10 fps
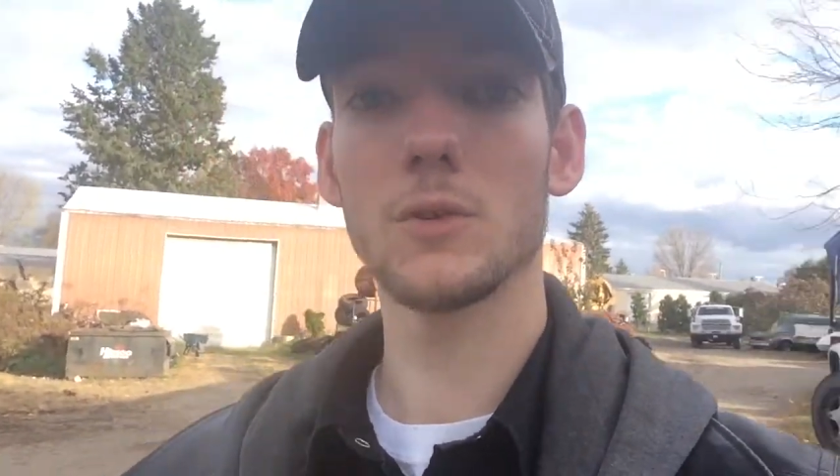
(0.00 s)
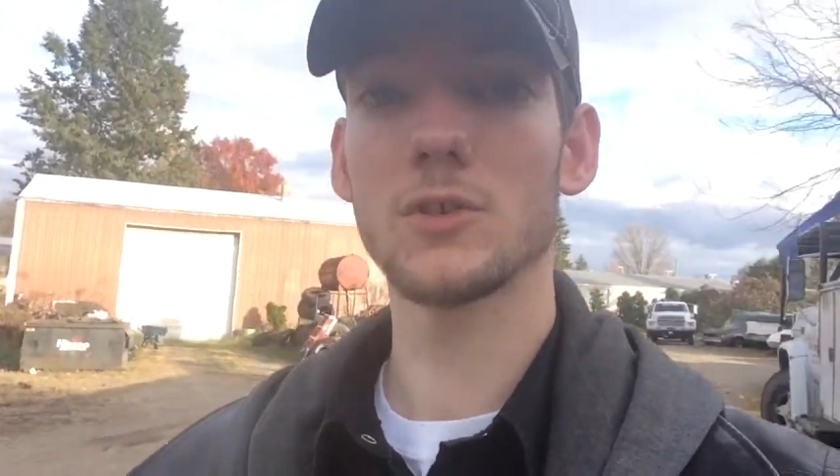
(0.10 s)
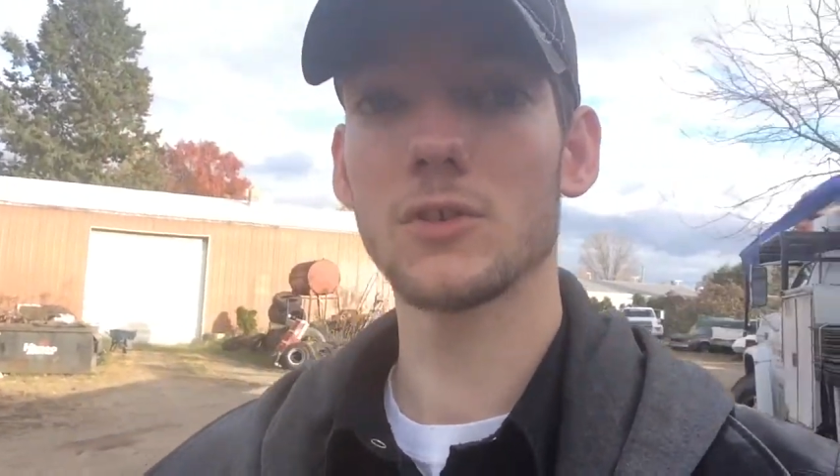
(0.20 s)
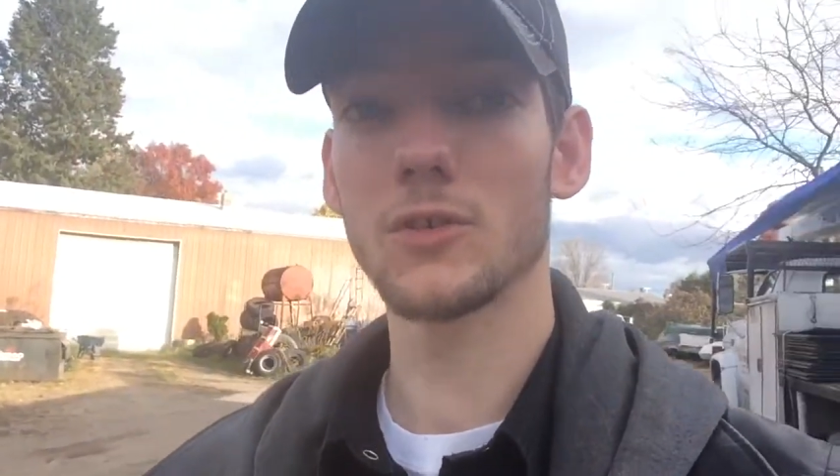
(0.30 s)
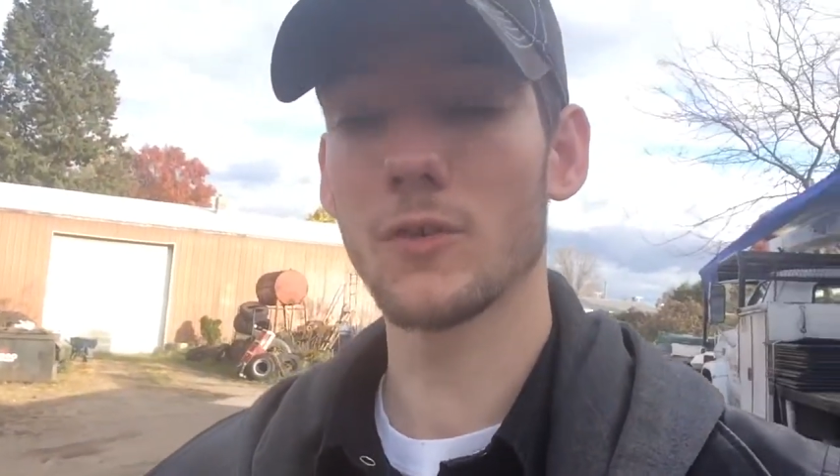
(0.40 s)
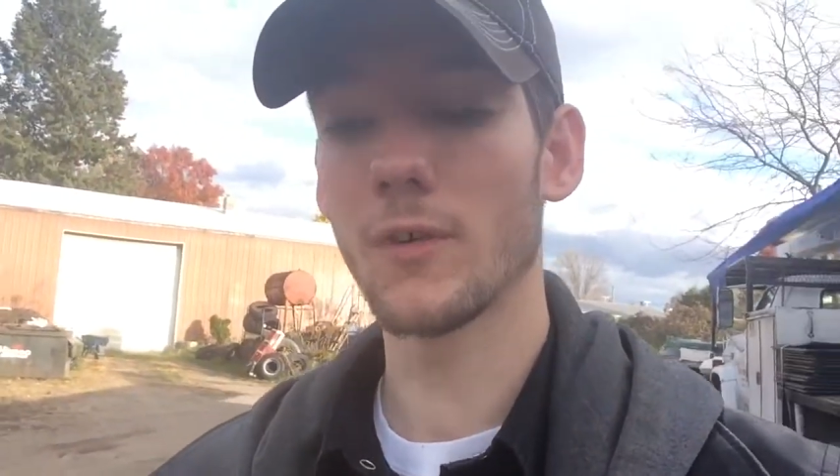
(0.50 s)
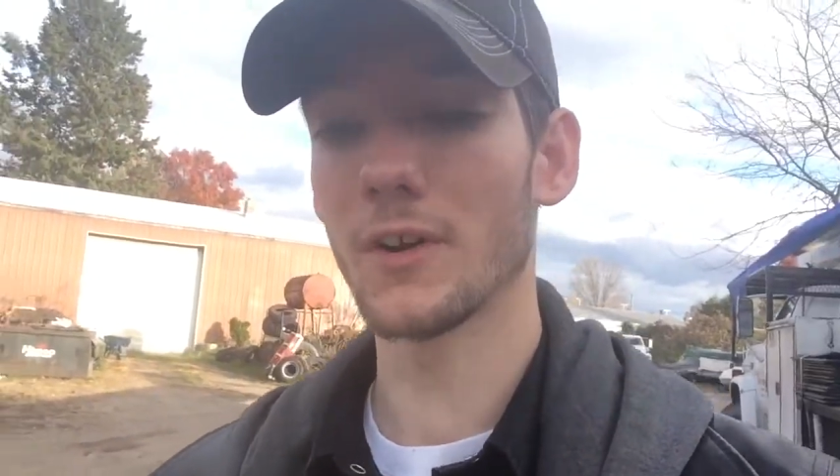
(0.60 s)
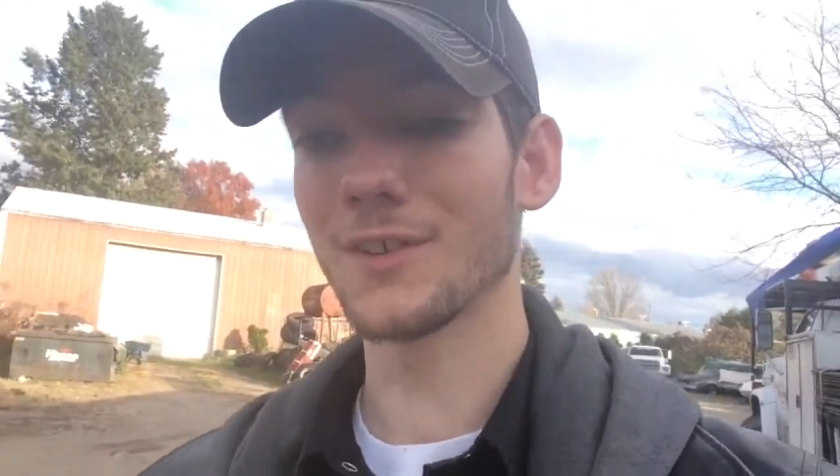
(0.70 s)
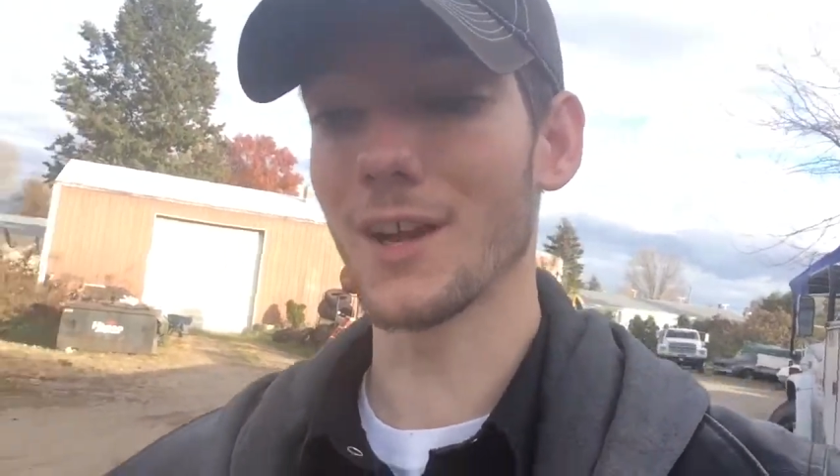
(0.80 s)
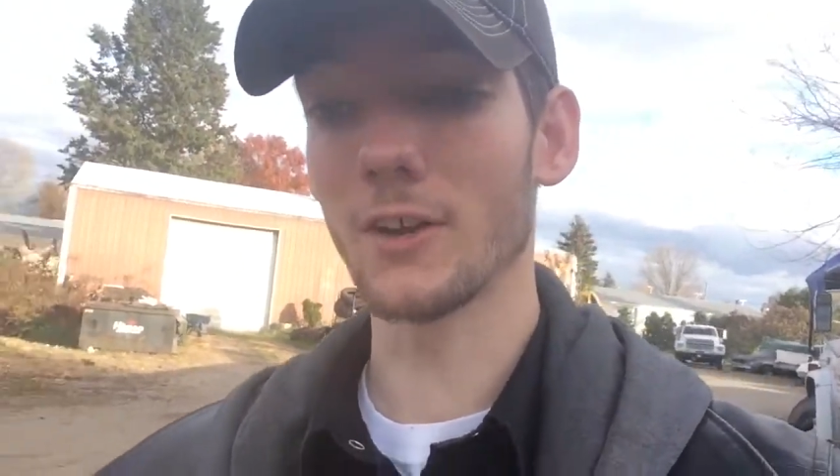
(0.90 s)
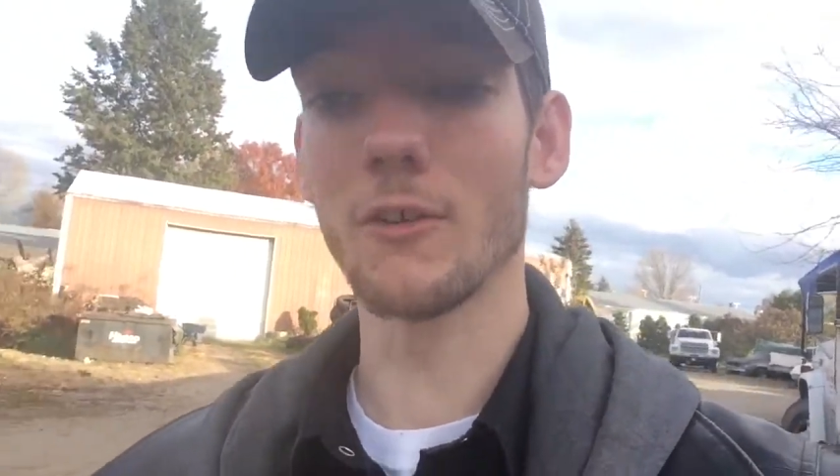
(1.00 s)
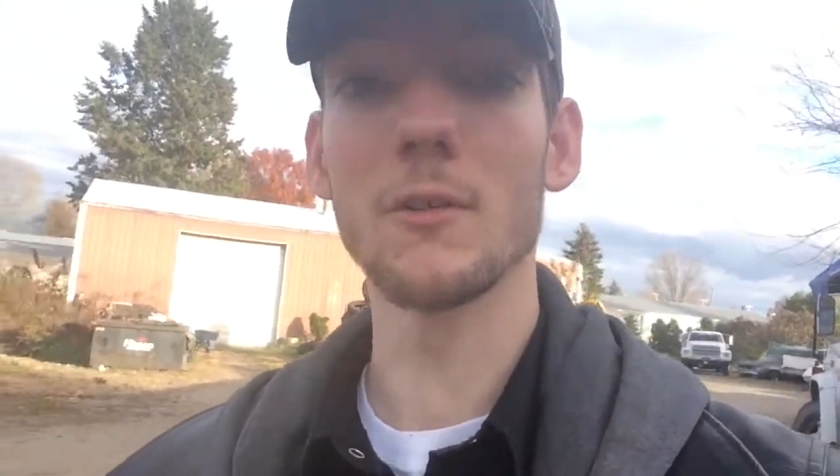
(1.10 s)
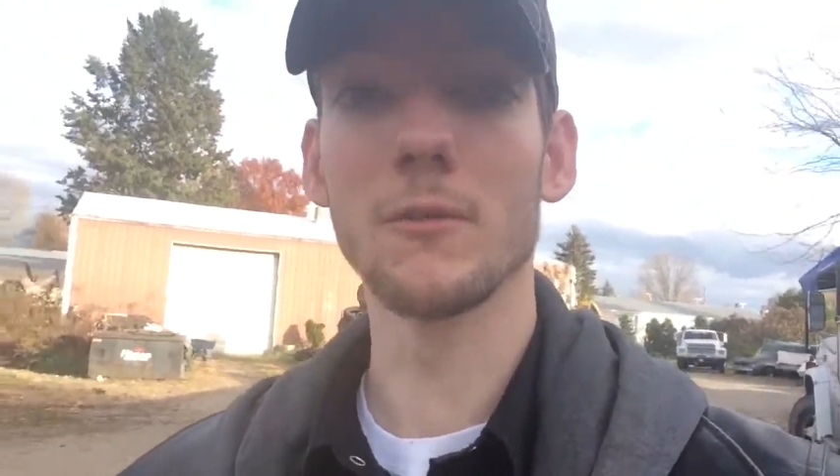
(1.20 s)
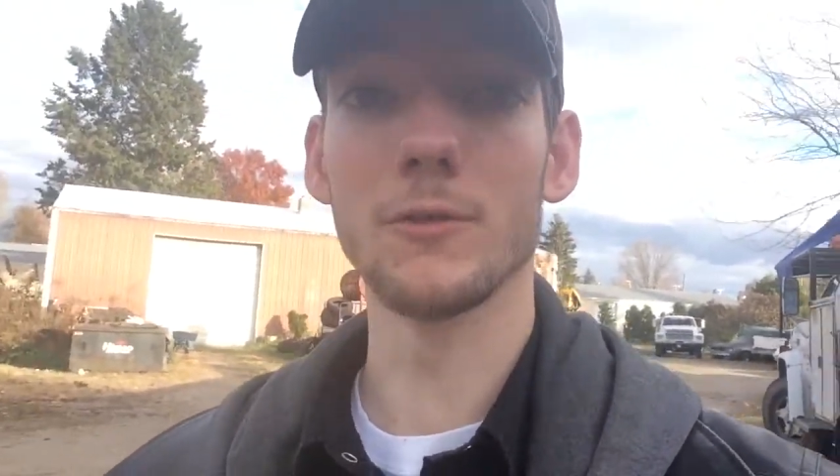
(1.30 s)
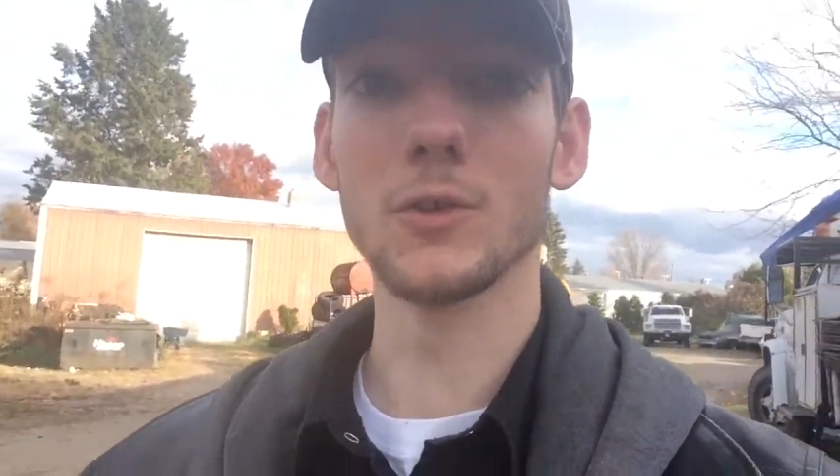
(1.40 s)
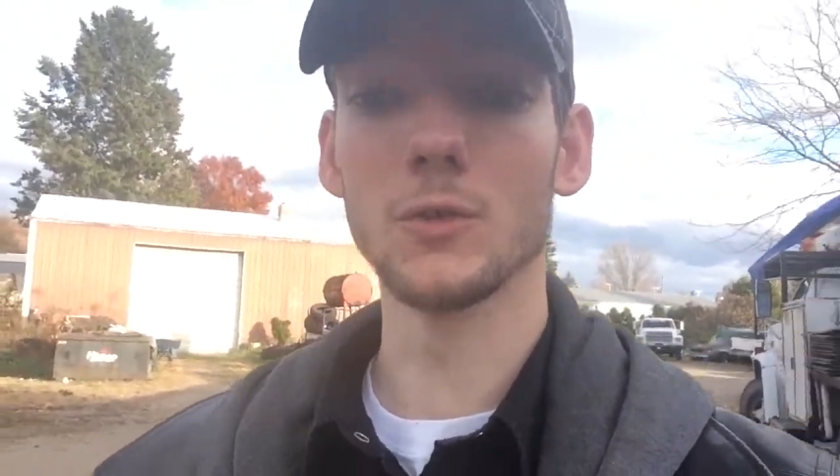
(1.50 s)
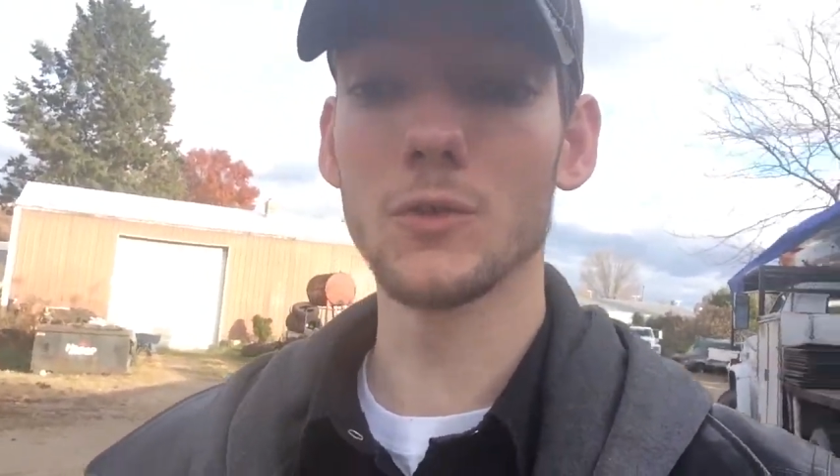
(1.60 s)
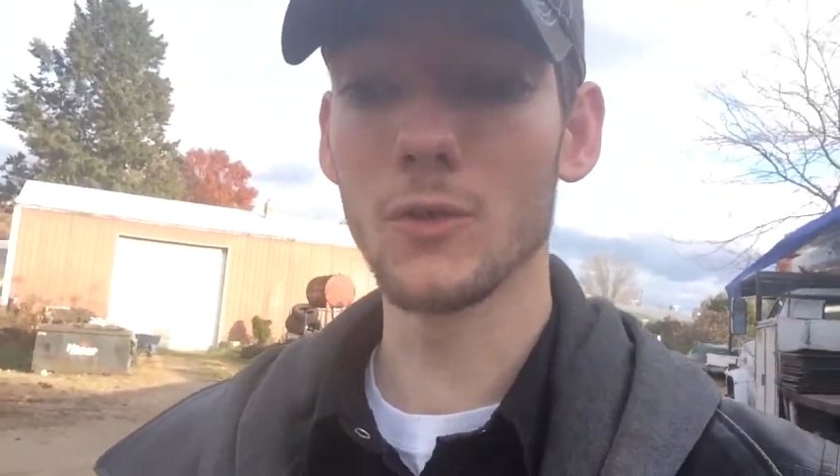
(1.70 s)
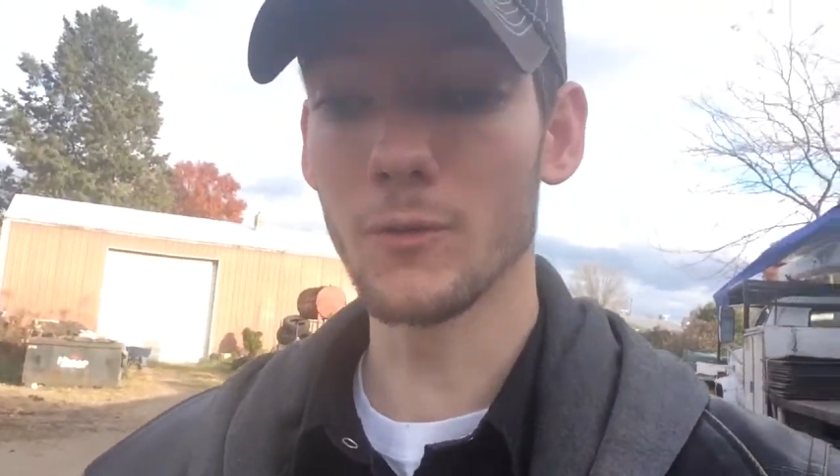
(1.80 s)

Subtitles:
which so far has gotten great reviews